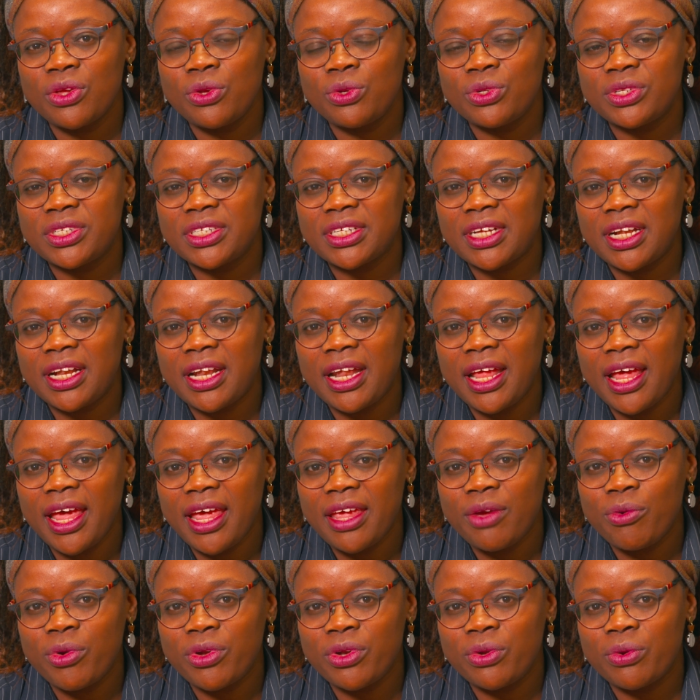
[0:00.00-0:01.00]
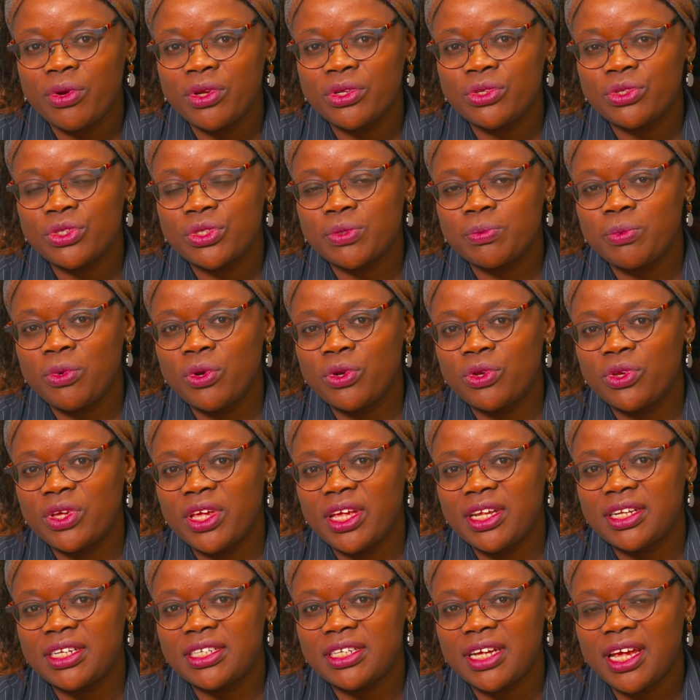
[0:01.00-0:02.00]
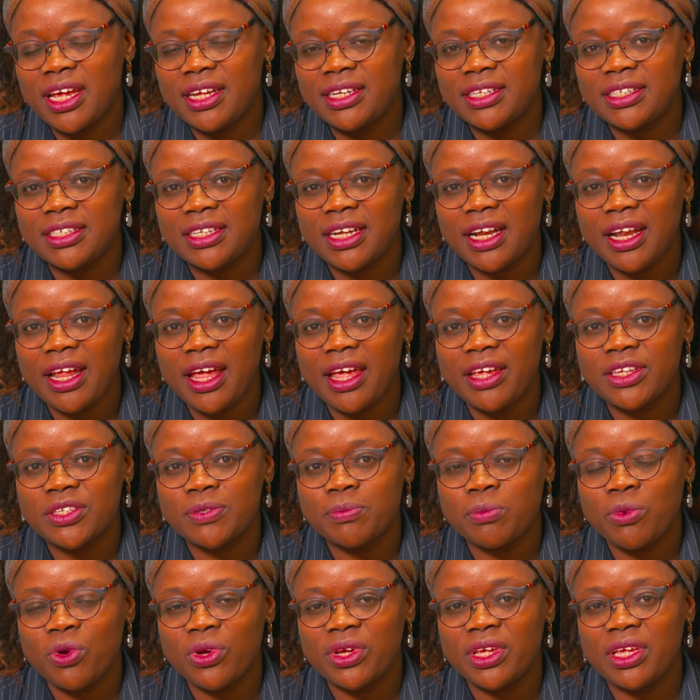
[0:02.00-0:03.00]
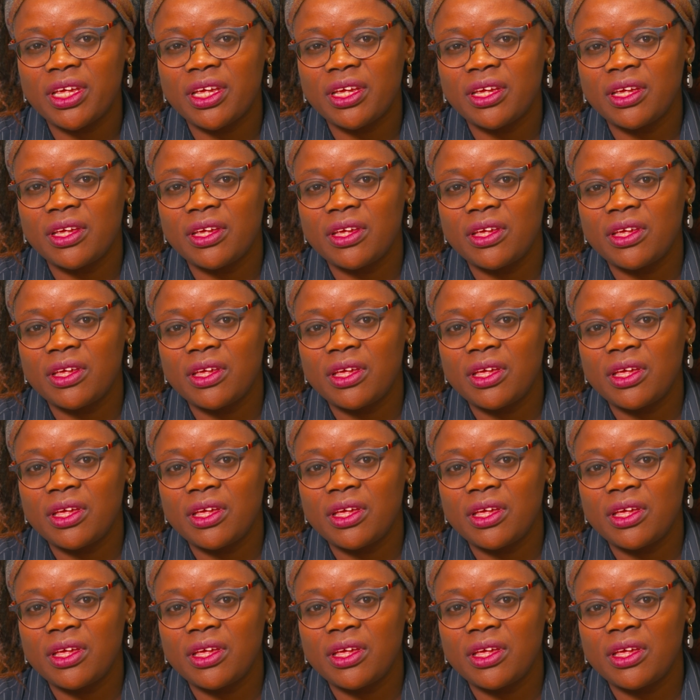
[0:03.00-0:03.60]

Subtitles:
You delay when you want to smoke, you can try and delay smoking